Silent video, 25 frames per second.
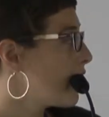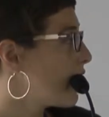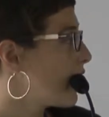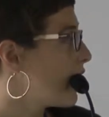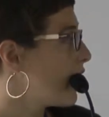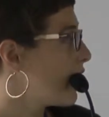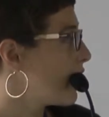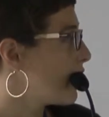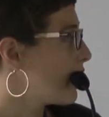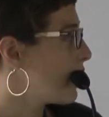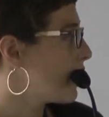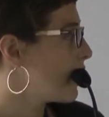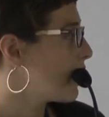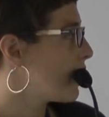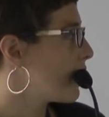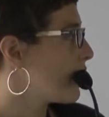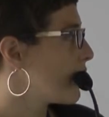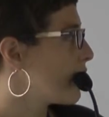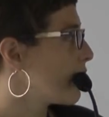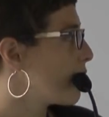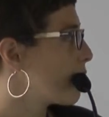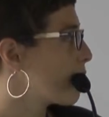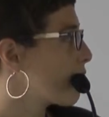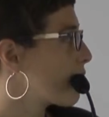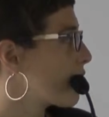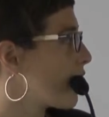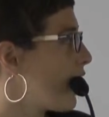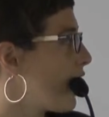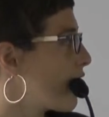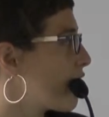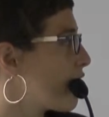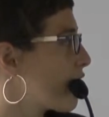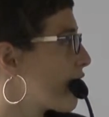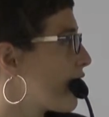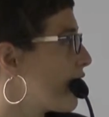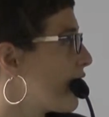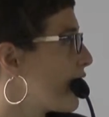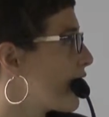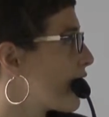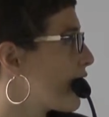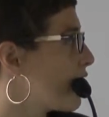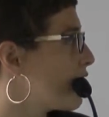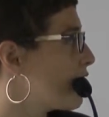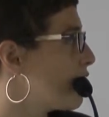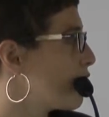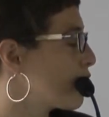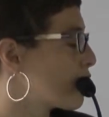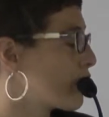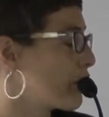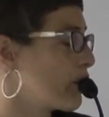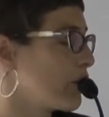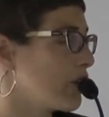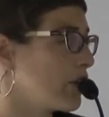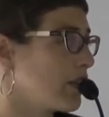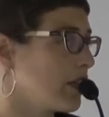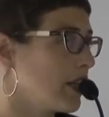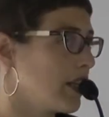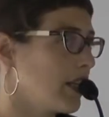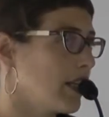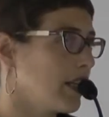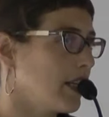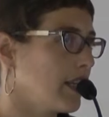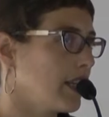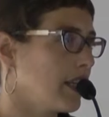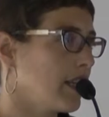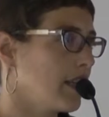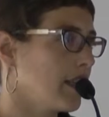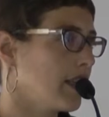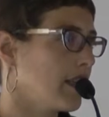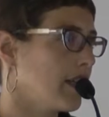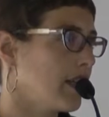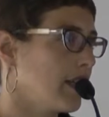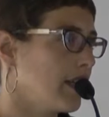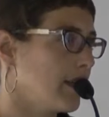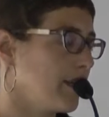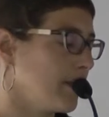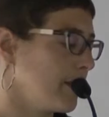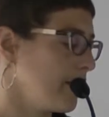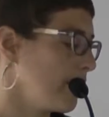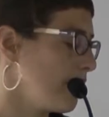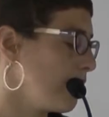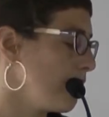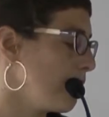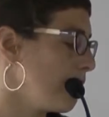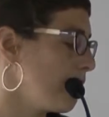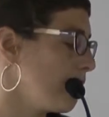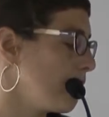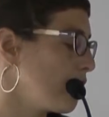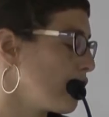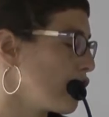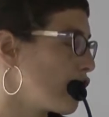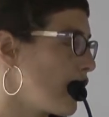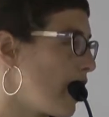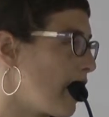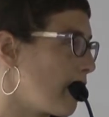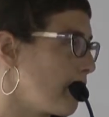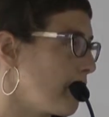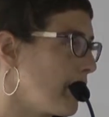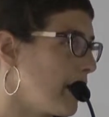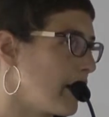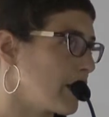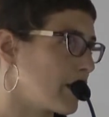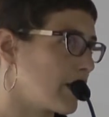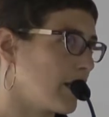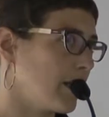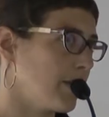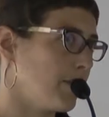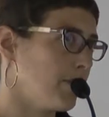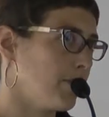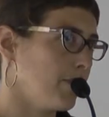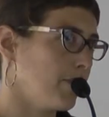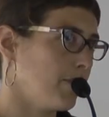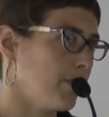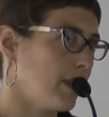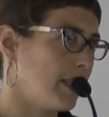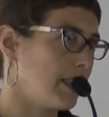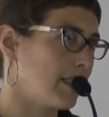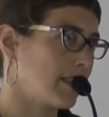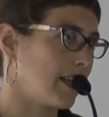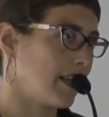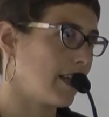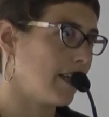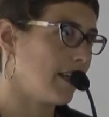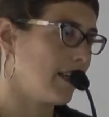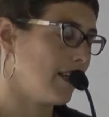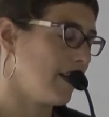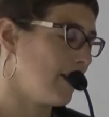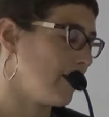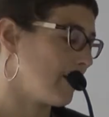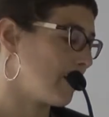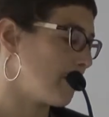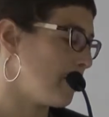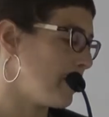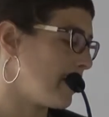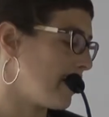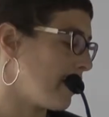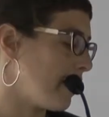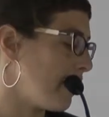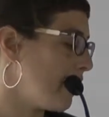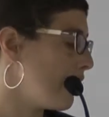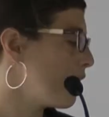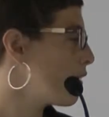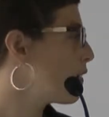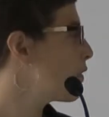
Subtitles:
and other clinical doctors in the Shar Menashe Mental Hospital.